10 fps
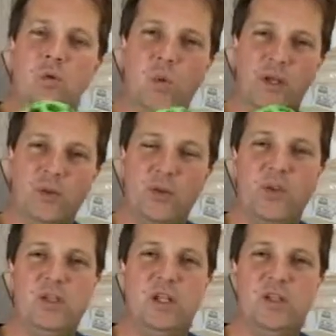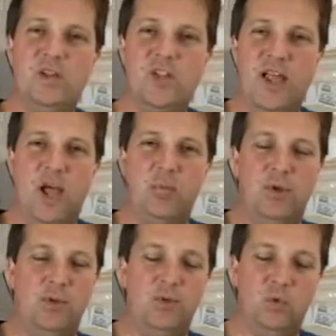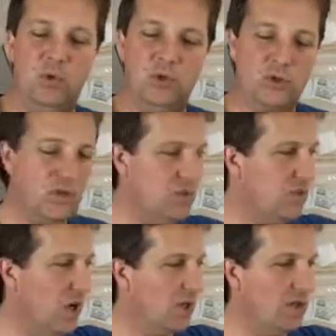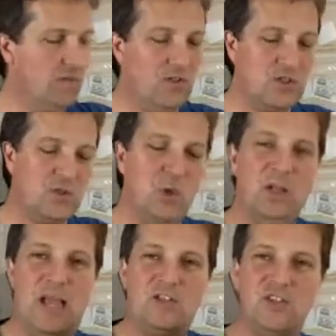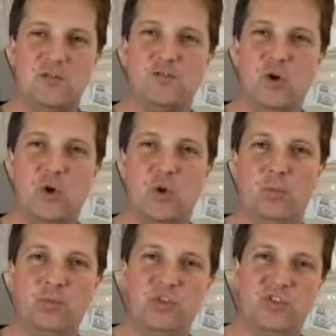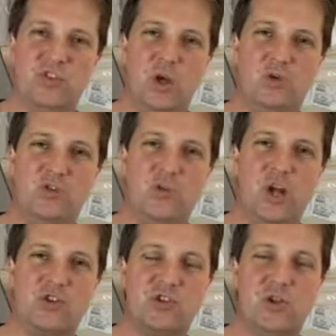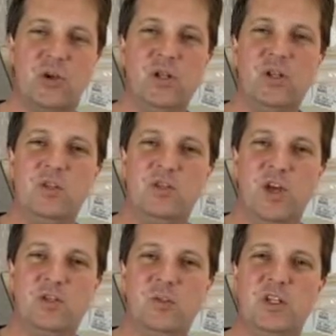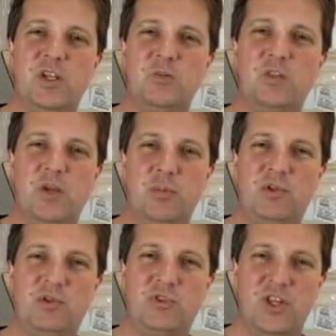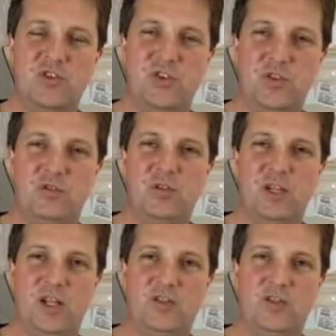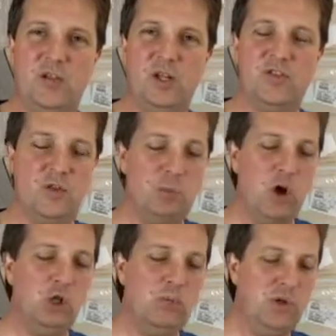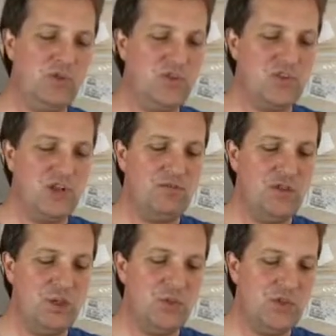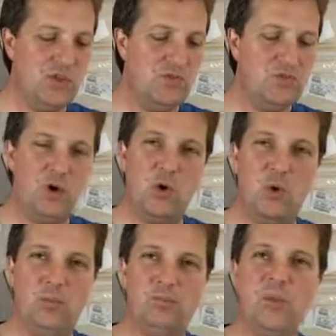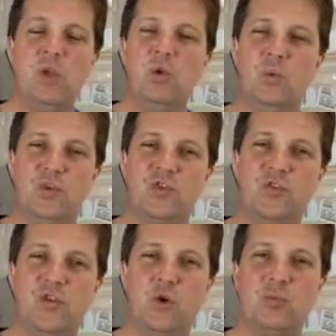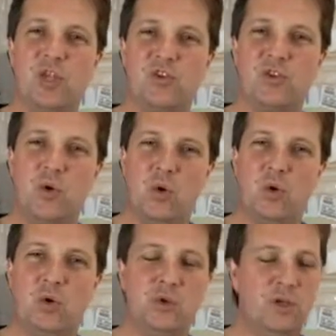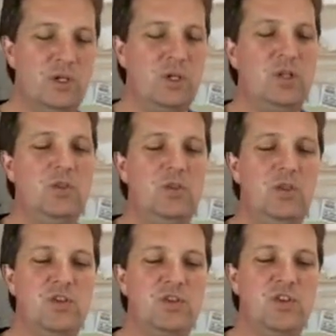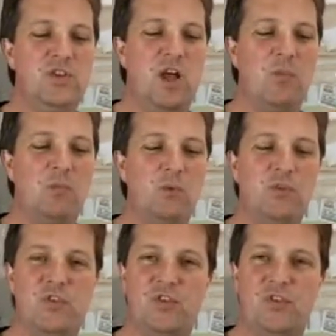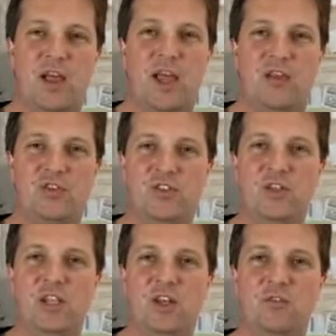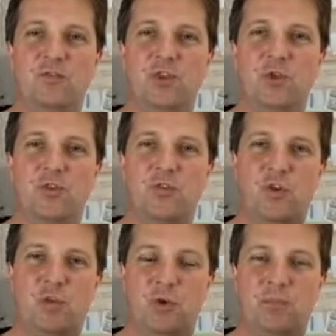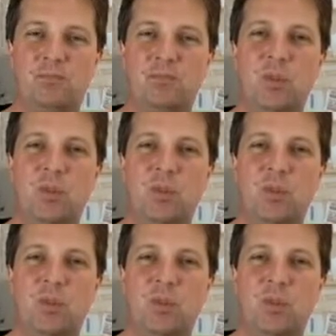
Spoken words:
One other thing that does happen when you're constructing viscoelastic foam, the cell structure does become temperature sensitive. It's the polymers and stuff they use in the foam. When this foam gets cold, this does not move as fast and it feels firmer.